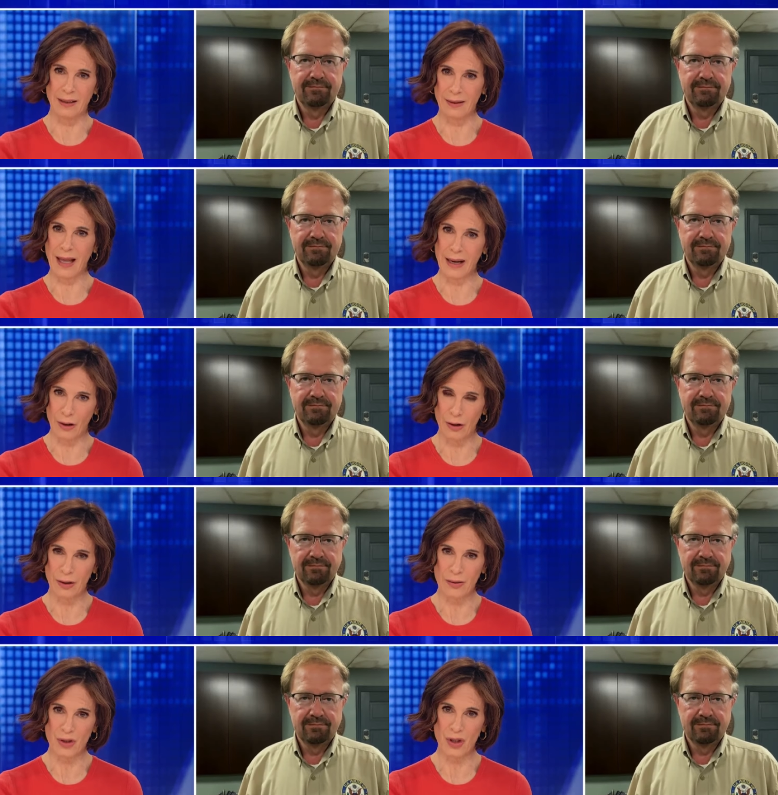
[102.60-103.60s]
Speaker 1: a letter
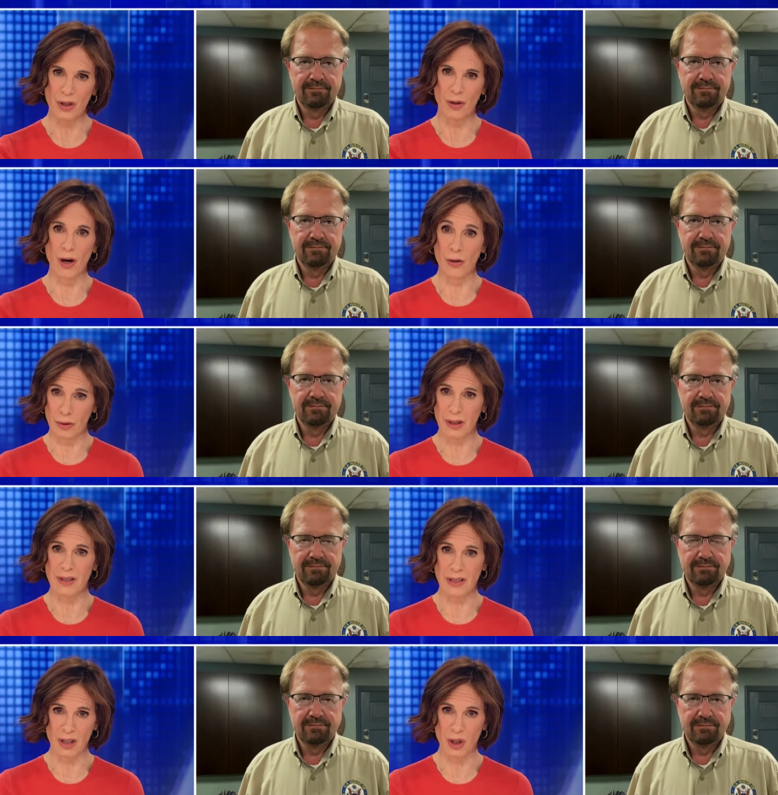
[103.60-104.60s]
to your own
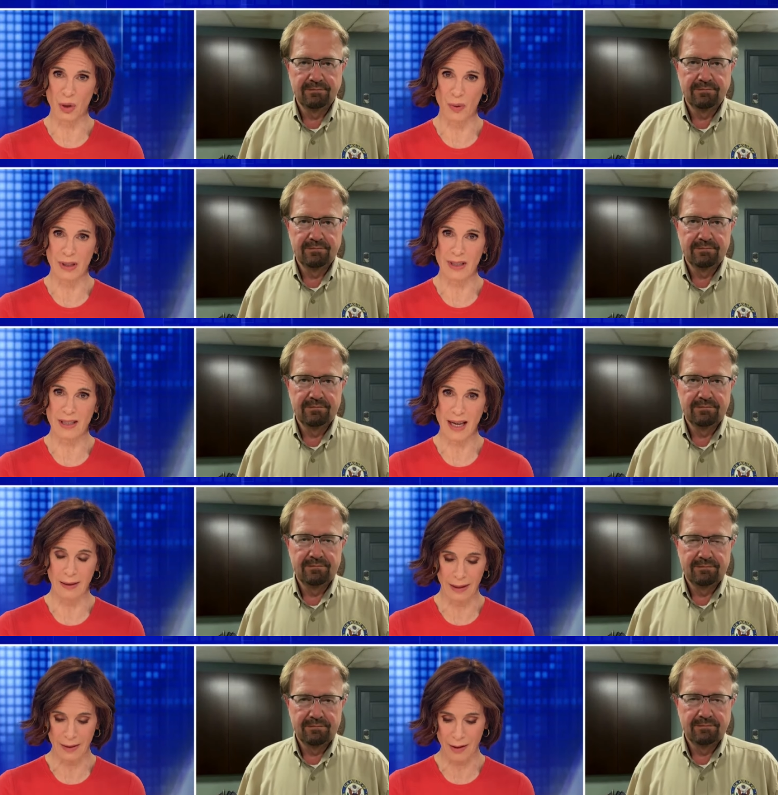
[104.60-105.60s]
constituents
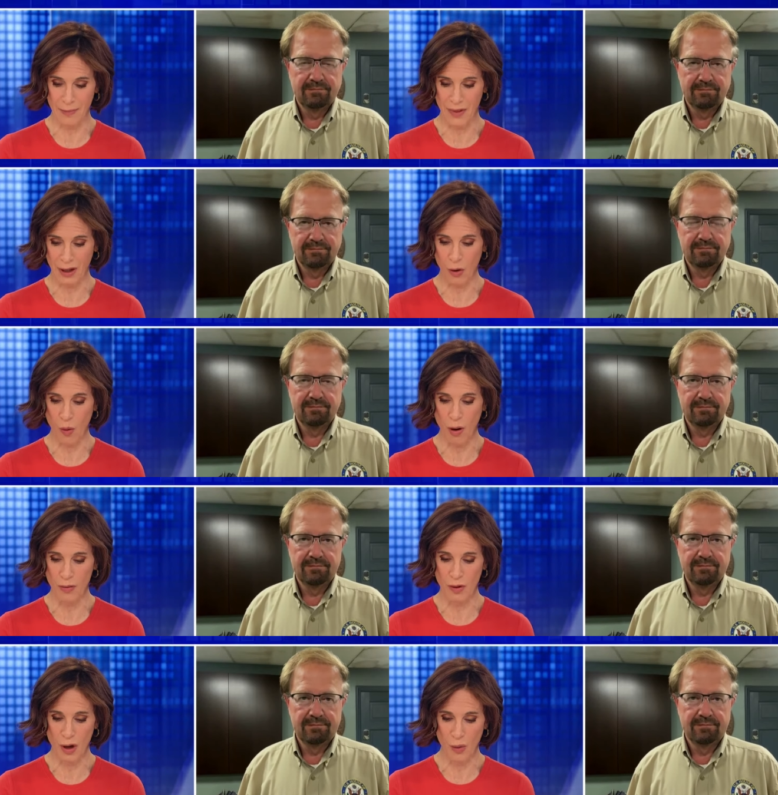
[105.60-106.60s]
telling them that,
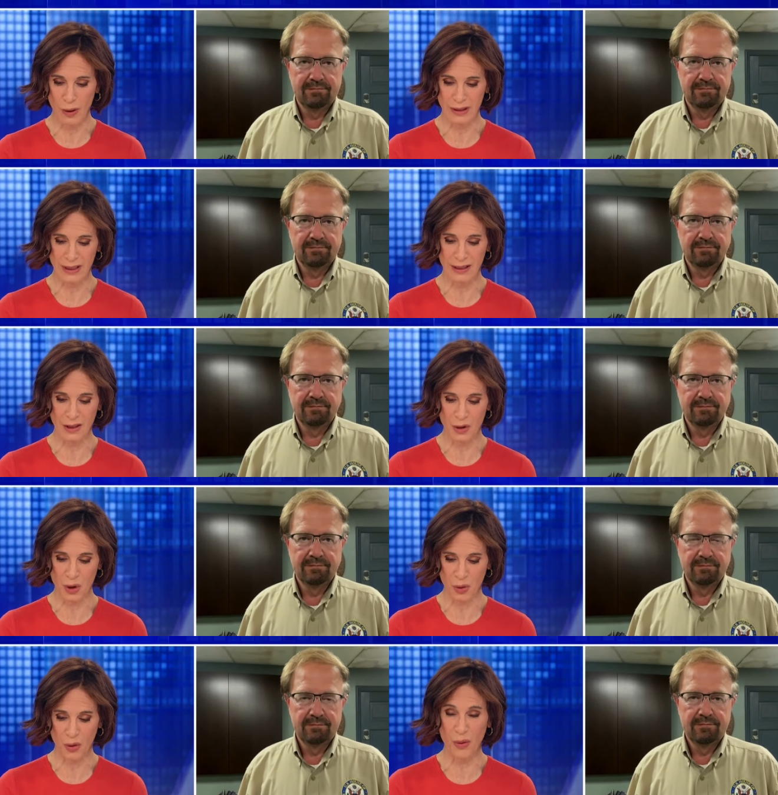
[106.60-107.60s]
quote, no one can
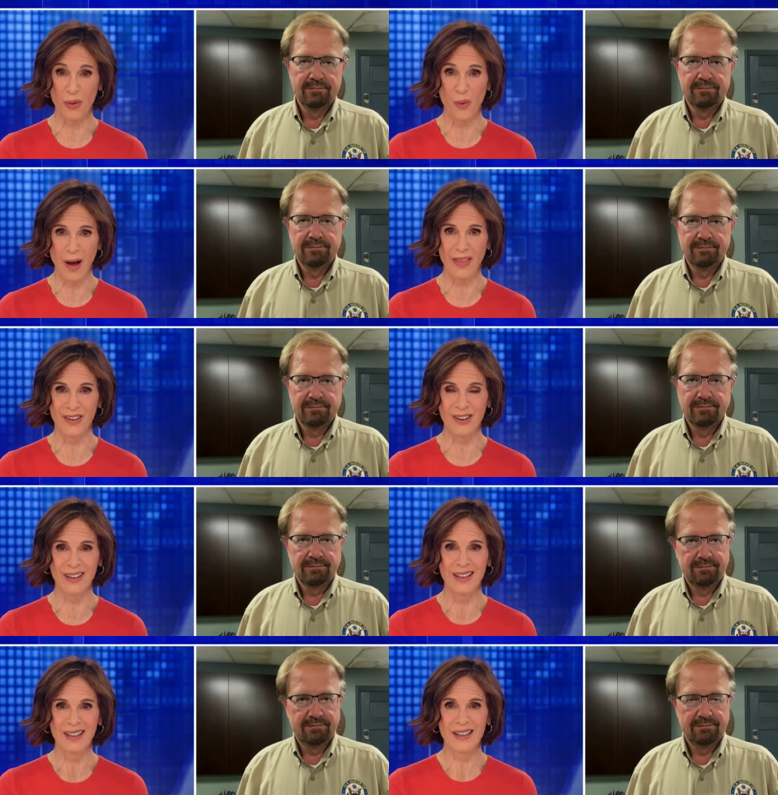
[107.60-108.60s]
control the weather.
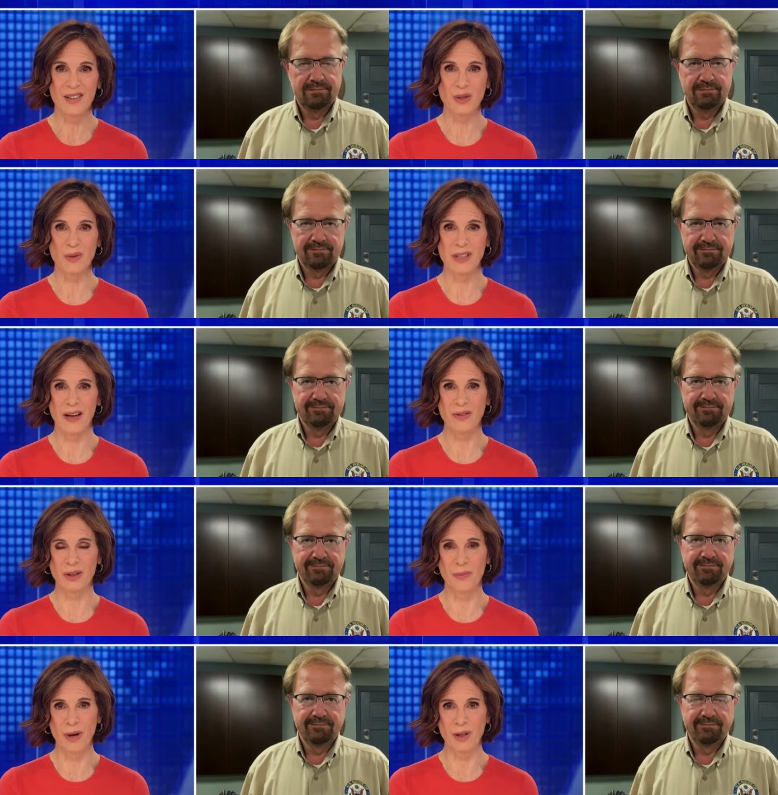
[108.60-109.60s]
This was
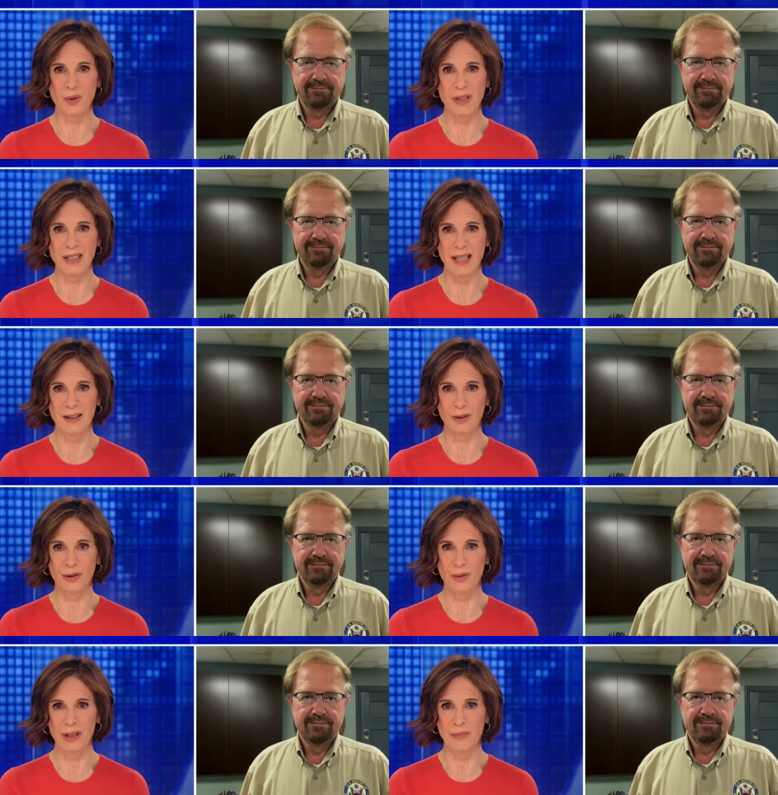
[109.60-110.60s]
after Marjorie Taylor
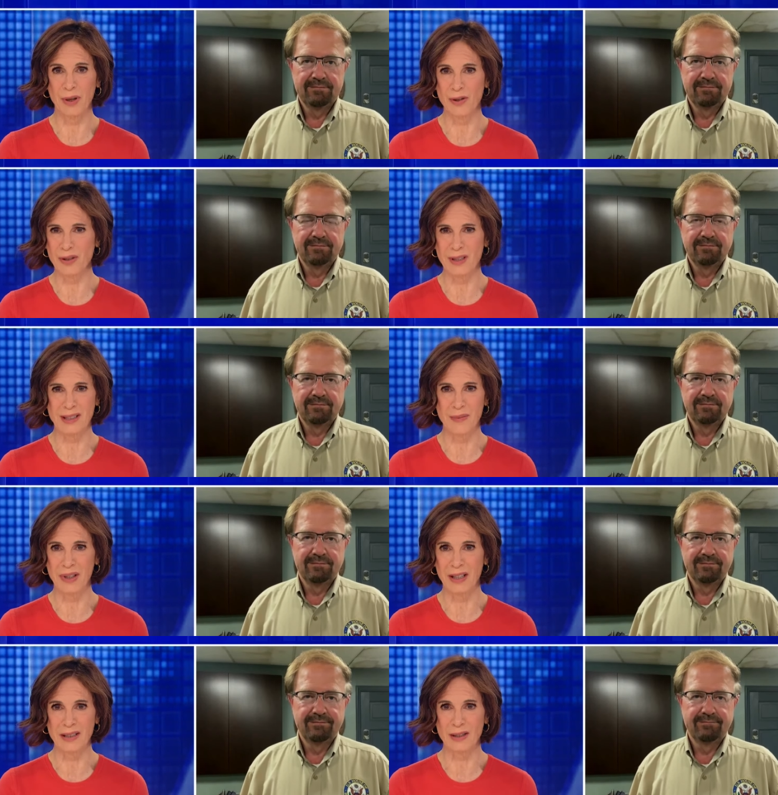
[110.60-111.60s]
Greene posted
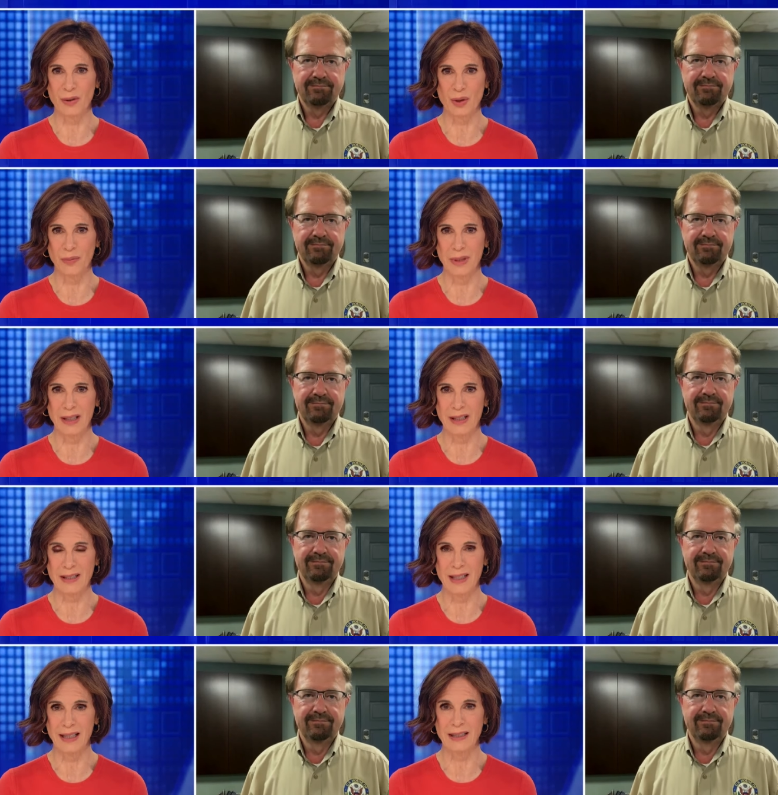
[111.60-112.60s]
something on social media
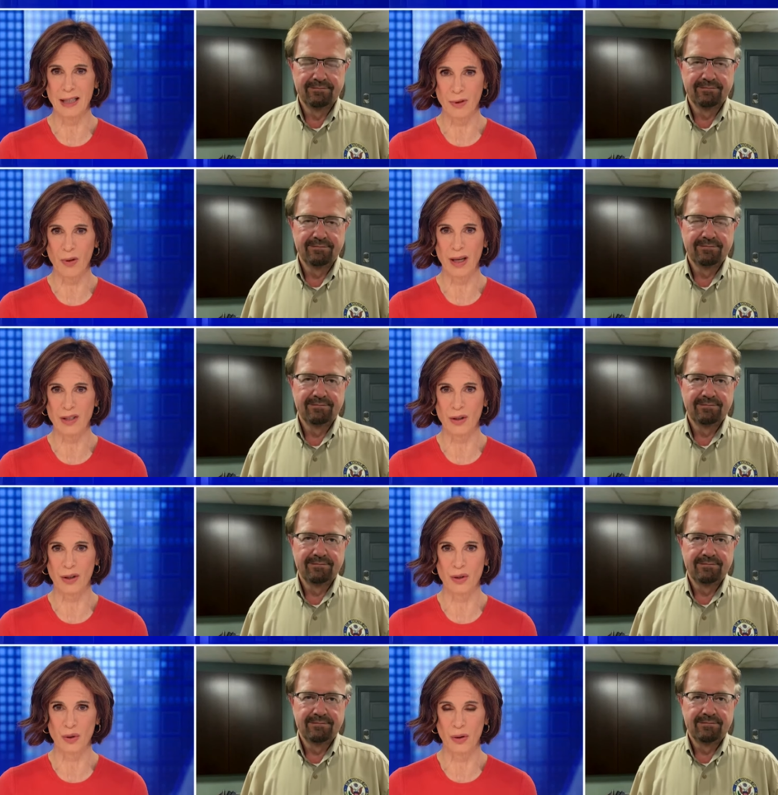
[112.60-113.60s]
saying Democrats are
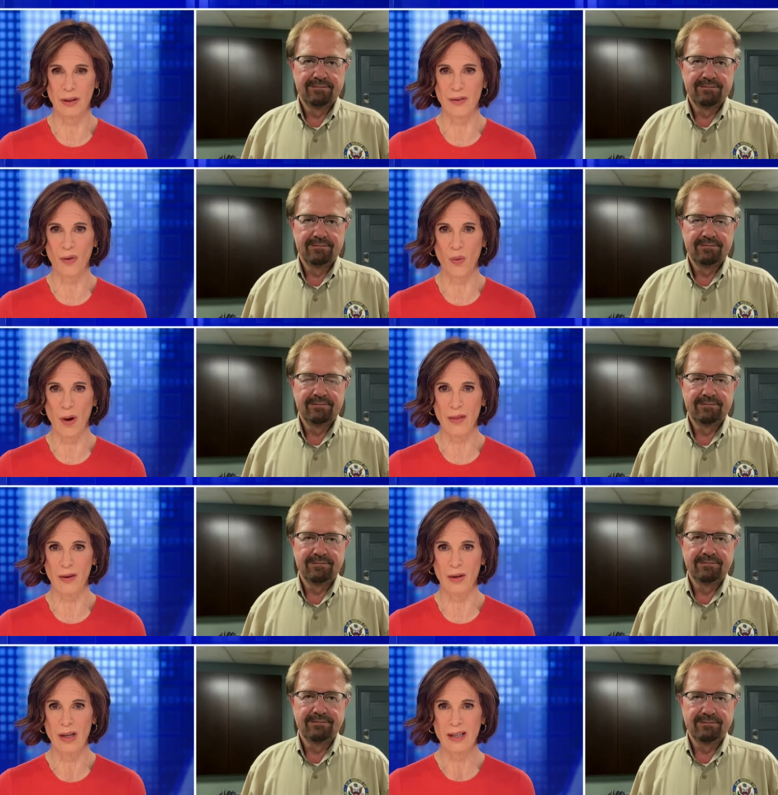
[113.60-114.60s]
controlling the
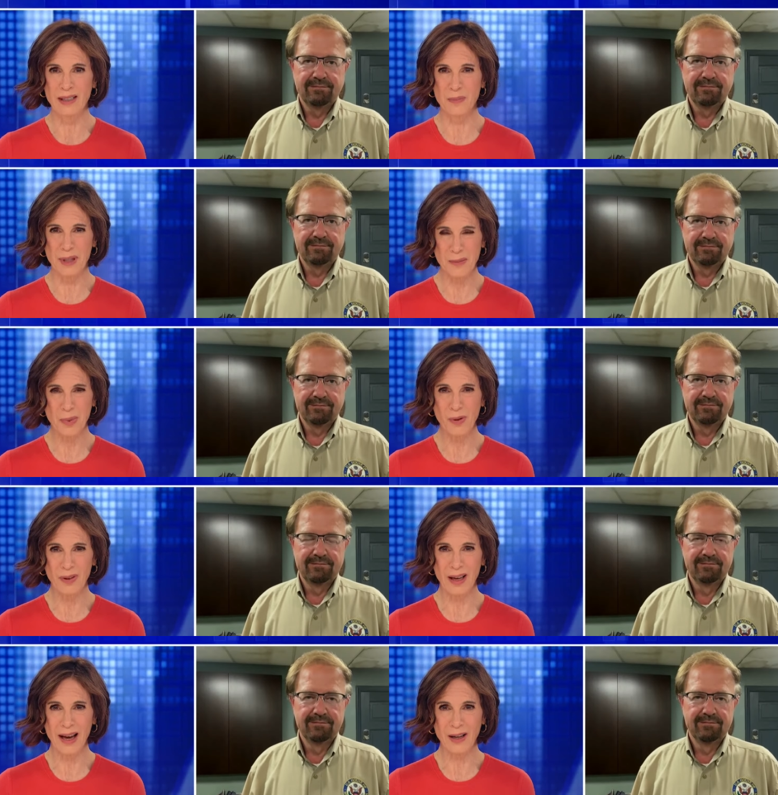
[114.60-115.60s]
weather. Did people
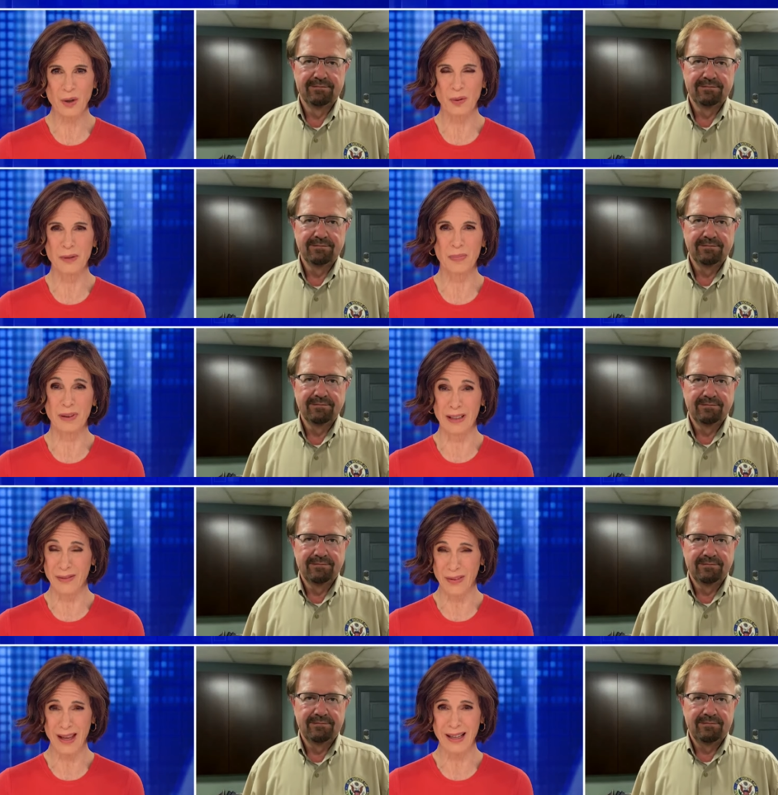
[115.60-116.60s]
actually
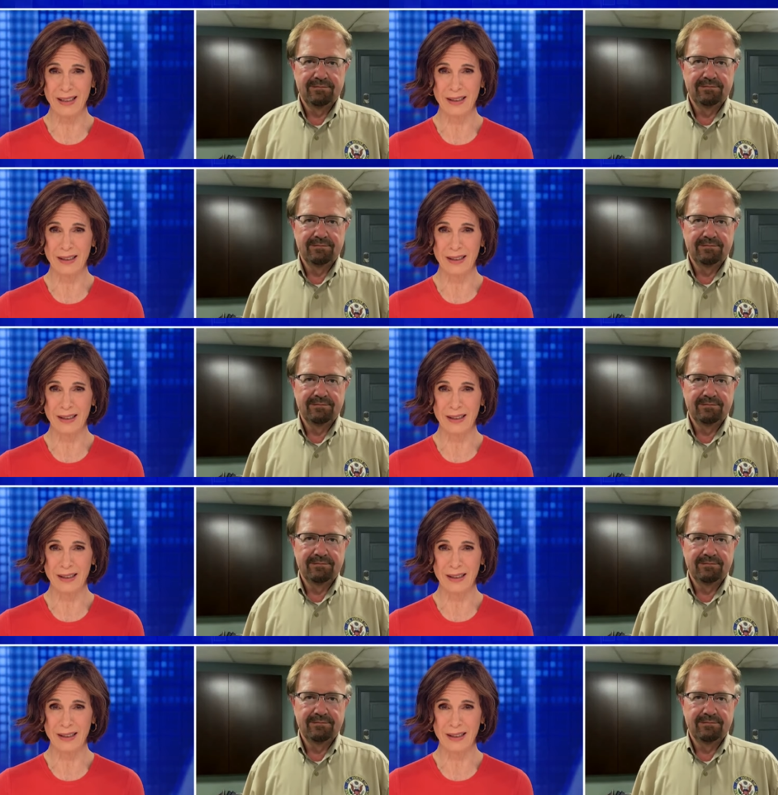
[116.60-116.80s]
believe that?